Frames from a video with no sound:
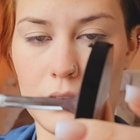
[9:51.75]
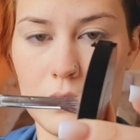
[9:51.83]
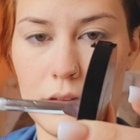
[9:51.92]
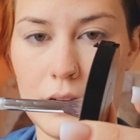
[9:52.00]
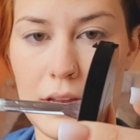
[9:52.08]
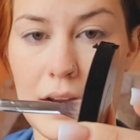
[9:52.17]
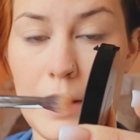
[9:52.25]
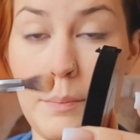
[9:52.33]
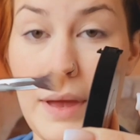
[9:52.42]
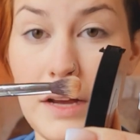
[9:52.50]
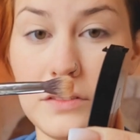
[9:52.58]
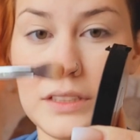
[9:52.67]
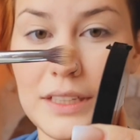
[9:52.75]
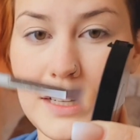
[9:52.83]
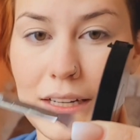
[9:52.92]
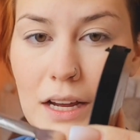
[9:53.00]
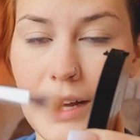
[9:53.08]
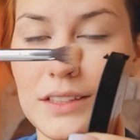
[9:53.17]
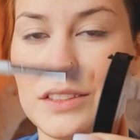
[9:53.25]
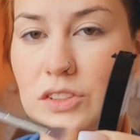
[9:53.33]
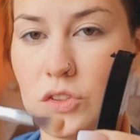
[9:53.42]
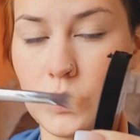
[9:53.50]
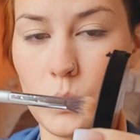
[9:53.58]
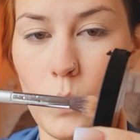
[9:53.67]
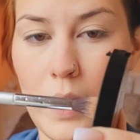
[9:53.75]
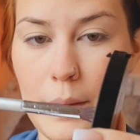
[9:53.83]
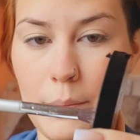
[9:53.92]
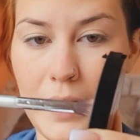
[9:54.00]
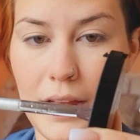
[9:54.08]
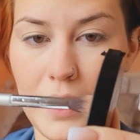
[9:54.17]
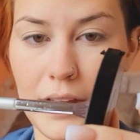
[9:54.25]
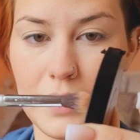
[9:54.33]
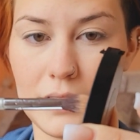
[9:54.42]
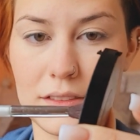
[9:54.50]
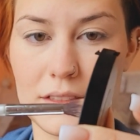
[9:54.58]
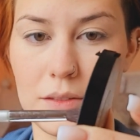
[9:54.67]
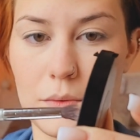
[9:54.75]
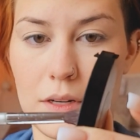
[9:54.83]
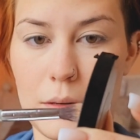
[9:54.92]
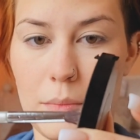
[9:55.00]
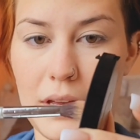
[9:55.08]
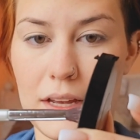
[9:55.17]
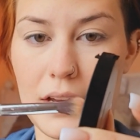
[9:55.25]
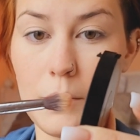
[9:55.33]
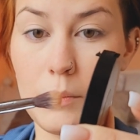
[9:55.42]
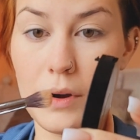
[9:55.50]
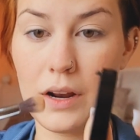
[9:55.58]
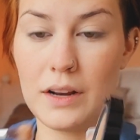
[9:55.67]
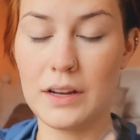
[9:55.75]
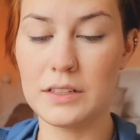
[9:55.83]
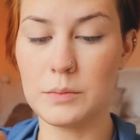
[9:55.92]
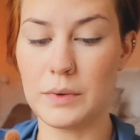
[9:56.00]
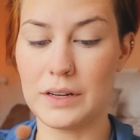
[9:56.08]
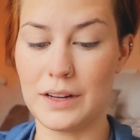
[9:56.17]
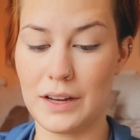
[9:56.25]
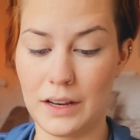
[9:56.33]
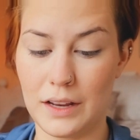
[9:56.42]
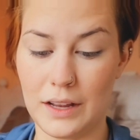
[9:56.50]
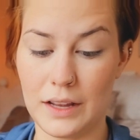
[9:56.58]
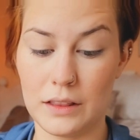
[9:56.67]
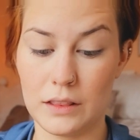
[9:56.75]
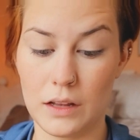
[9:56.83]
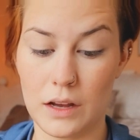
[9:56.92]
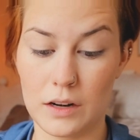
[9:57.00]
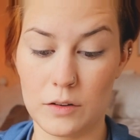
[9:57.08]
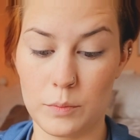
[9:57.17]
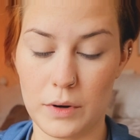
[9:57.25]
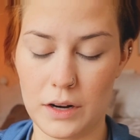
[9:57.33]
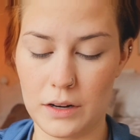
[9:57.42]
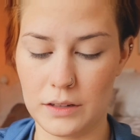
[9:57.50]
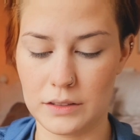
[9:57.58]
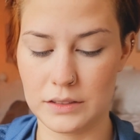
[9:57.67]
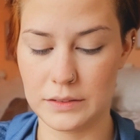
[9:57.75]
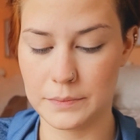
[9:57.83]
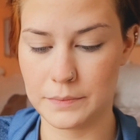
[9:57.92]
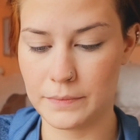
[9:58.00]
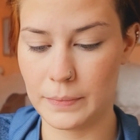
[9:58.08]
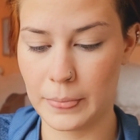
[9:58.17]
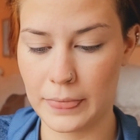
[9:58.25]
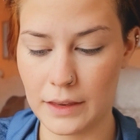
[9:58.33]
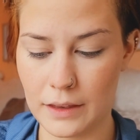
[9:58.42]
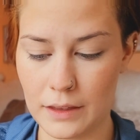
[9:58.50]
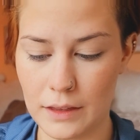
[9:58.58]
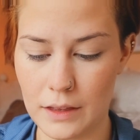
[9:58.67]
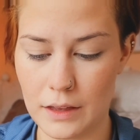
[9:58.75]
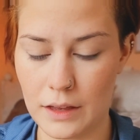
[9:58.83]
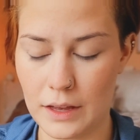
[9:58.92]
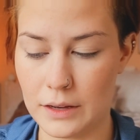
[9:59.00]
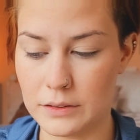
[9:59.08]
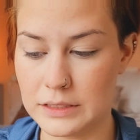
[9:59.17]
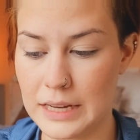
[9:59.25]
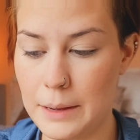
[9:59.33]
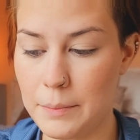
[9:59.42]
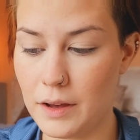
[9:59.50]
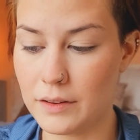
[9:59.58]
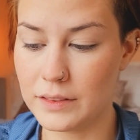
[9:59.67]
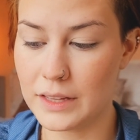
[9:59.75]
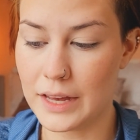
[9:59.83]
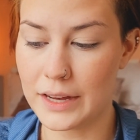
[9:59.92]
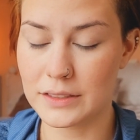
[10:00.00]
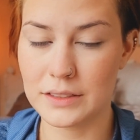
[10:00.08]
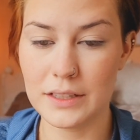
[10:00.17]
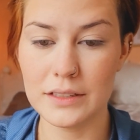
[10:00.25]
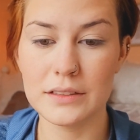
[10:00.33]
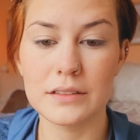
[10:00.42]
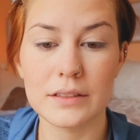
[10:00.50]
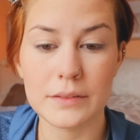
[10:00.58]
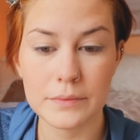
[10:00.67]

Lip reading: And I'm pouncing it, not swiping it, because I want to pick up product, but not a lot of product. I'll tap off the excess.